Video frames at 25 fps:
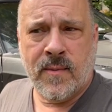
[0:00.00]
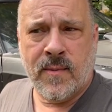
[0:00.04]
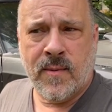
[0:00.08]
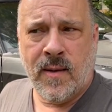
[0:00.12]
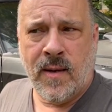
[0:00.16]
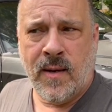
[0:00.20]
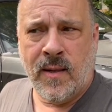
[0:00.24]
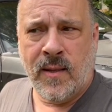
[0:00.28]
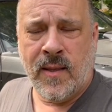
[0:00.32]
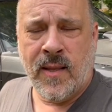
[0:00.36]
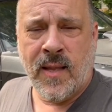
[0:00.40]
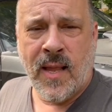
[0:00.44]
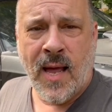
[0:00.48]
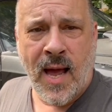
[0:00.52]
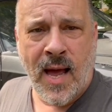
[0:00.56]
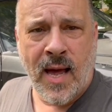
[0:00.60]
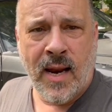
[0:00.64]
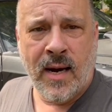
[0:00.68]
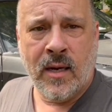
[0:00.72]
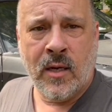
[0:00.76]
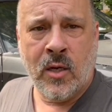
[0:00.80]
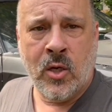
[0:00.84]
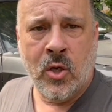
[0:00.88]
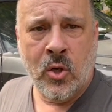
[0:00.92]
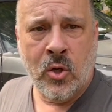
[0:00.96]
a
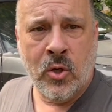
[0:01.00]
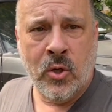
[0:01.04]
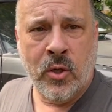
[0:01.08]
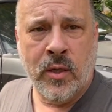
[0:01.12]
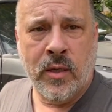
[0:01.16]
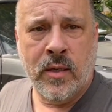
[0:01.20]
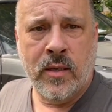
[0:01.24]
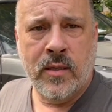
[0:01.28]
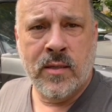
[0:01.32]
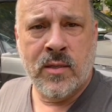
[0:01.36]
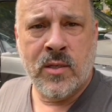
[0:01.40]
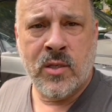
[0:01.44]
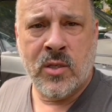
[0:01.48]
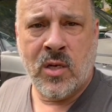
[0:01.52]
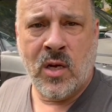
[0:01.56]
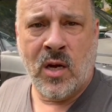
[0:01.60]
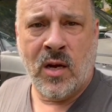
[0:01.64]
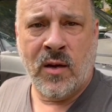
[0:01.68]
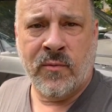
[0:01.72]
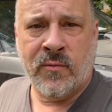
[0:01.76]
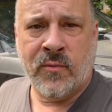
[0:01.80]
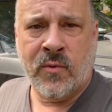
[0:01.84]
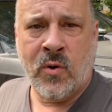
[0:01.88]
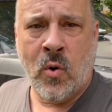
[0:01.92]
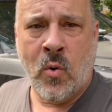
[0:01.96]
lot of good
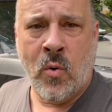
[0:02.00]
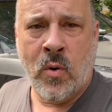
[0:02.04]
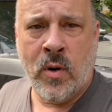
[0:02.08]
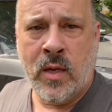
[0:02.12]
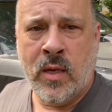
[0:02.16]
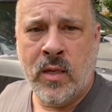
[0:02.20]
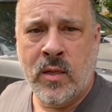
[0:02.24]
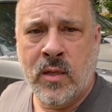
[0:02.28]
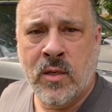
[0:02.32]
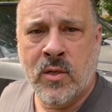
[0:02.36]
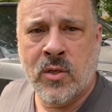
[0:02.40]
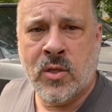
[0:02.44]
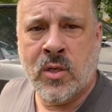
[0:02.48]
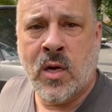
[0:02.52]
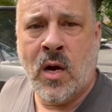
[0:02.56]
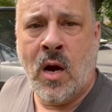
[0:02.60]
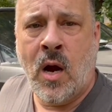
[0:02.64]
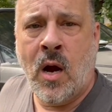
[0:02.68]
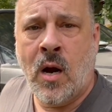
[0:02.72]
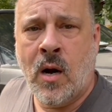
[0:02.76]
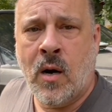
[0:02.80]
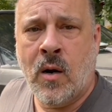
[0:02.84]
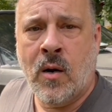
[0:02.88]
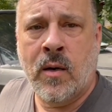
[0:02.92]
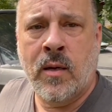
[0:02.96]
stuff going in this
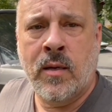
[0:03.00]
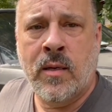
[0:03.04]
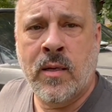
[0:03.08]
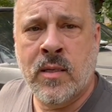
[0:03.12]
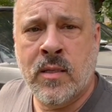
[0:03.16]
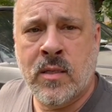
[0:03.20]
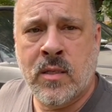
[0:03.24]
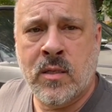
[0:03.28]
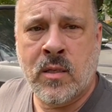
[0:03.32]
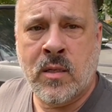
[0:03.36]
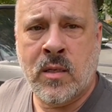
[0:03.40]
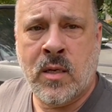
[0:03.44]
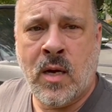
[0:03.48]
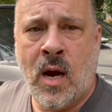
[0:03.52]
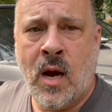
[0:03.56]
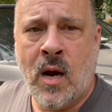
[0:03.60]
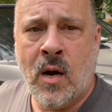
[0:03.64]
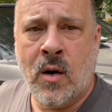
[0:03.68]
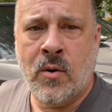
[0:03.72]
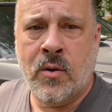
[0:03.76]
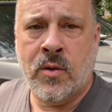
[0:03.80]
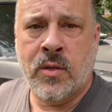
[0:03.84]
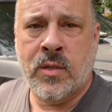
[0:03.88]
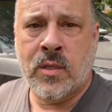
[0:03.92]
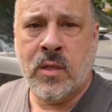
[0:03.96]
car. And
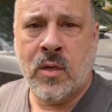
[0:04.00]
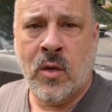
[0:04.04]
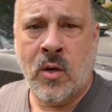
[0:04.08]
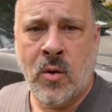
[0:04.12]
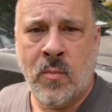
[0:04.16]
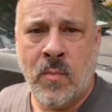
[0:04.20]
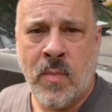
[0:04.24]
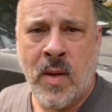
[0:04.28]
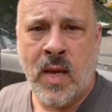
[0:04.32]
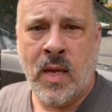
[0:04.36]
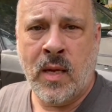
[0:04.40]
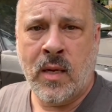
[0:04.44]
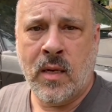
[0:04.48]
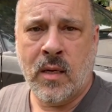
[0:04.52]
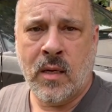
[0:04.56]
car is going to make